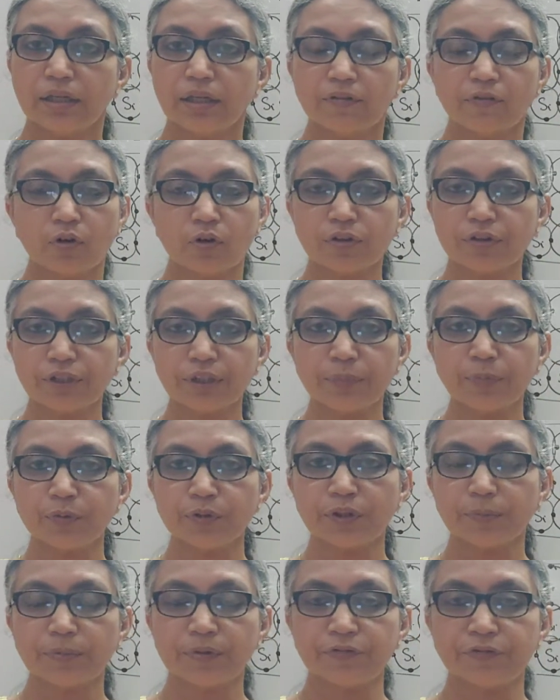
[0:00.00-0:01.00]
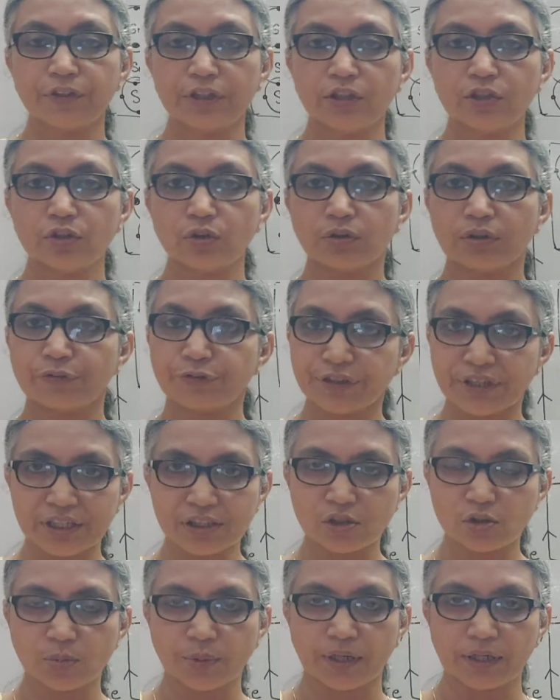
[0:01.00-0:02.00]
I've already put up a video, the
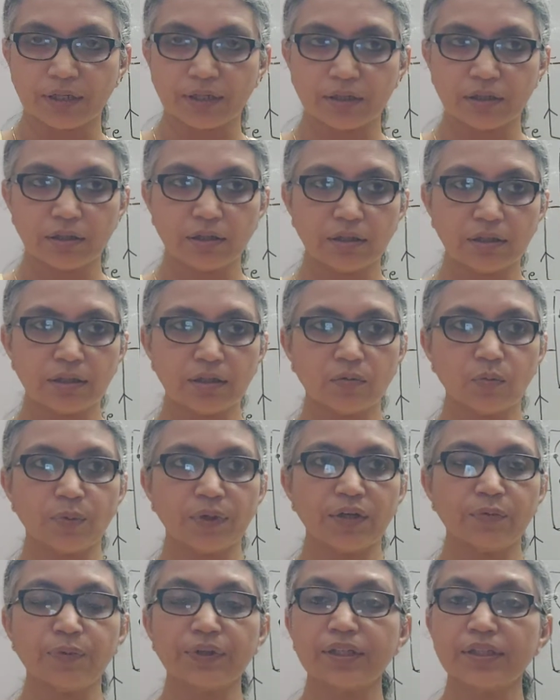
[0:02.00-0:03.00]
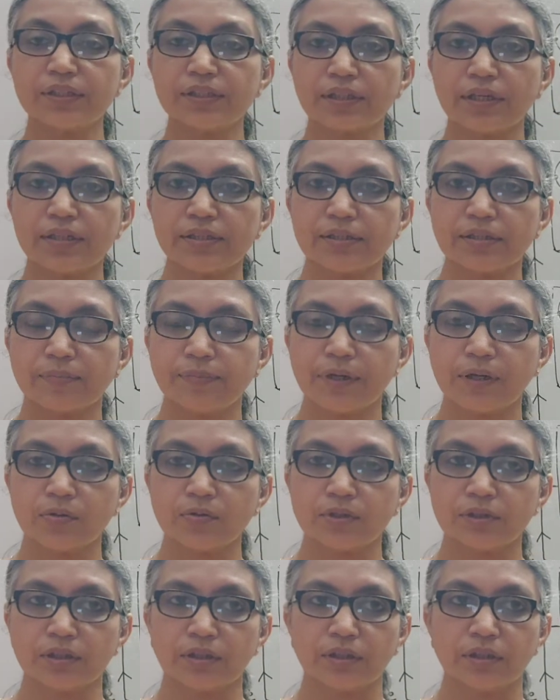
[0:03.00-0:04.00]
first one, where we discussed
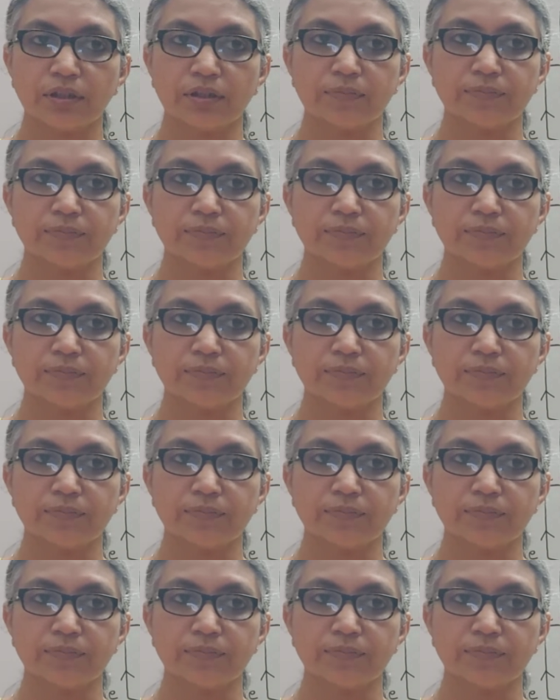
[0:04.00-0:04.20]
about